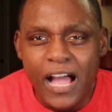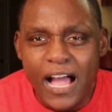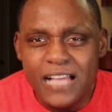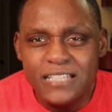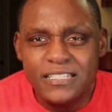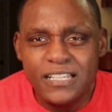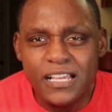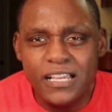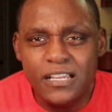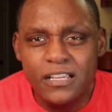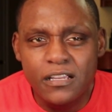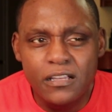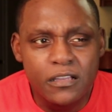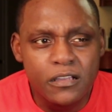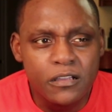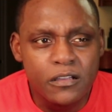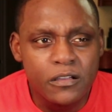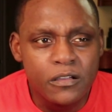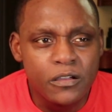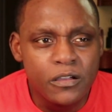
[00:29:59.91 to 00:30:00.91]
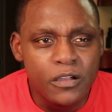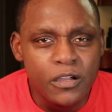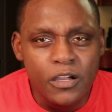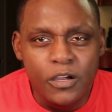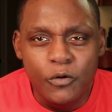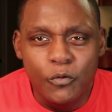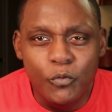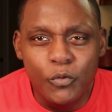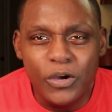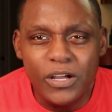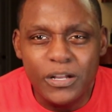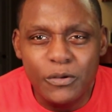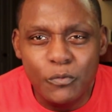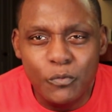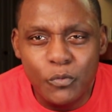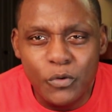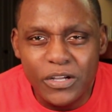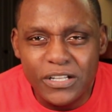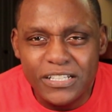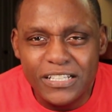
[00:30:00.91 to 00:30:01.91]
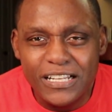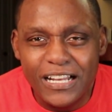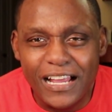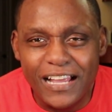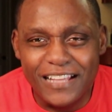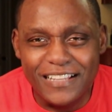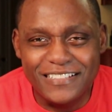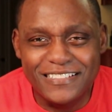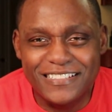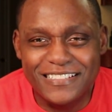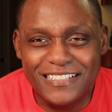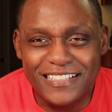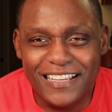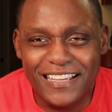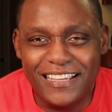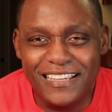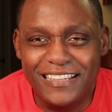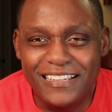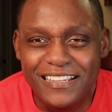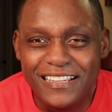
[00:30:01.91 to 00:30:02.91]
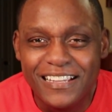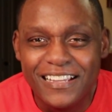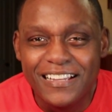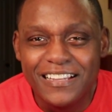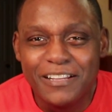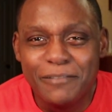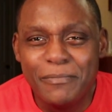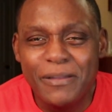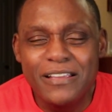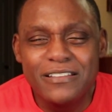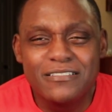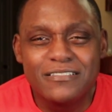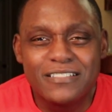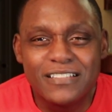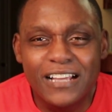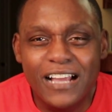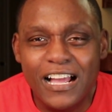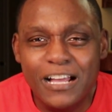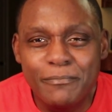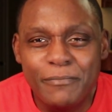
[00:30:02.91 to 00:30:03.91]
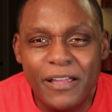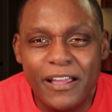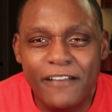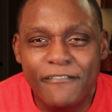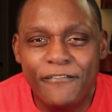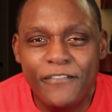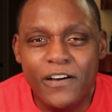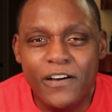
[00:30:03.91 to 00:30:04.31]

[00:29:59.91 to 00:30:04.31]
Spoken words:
I say, what did I say? It made you think I'm making